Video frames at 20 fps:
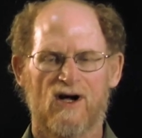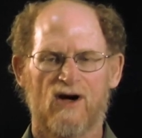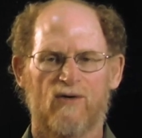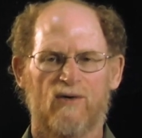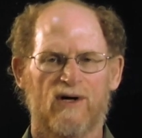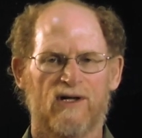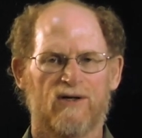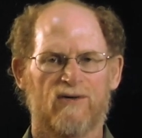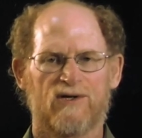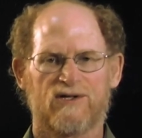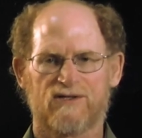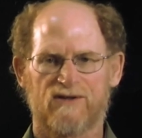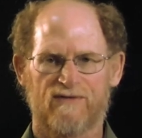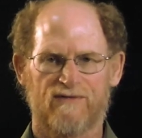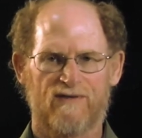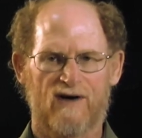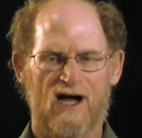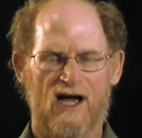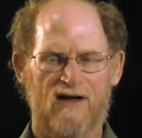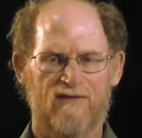Whether it's in
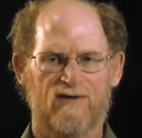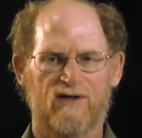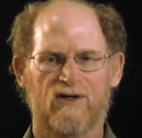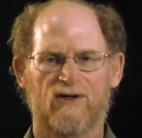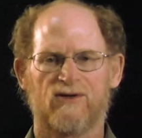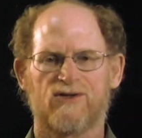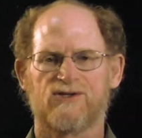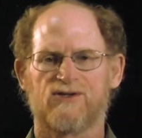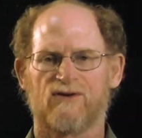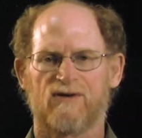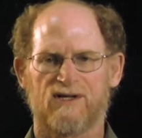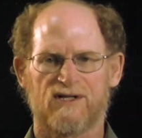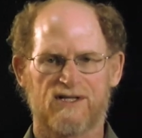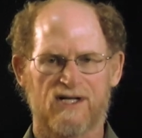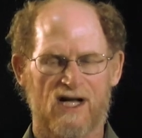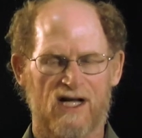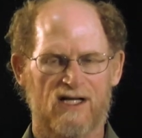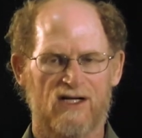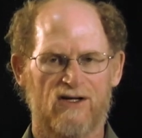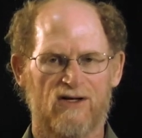5 years or
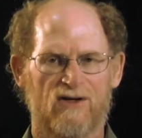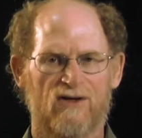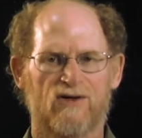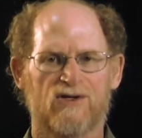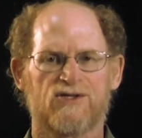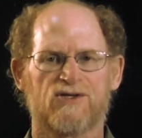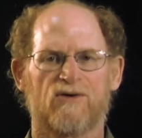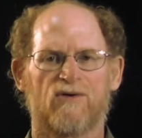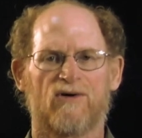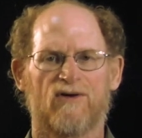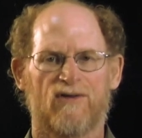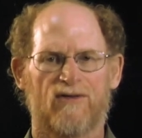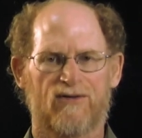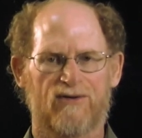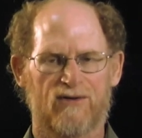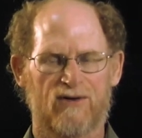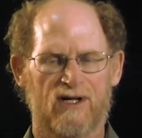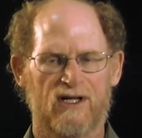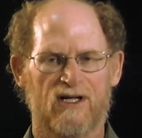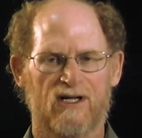10 years or
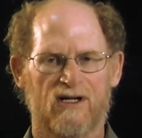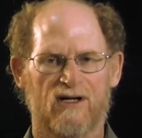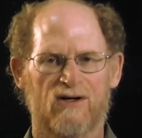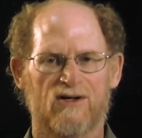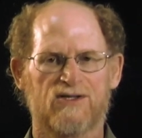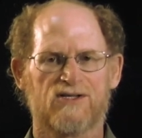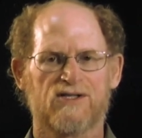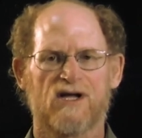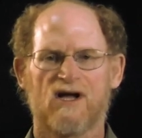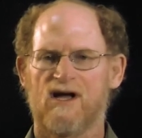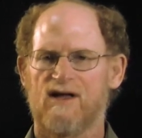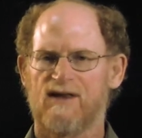30 years,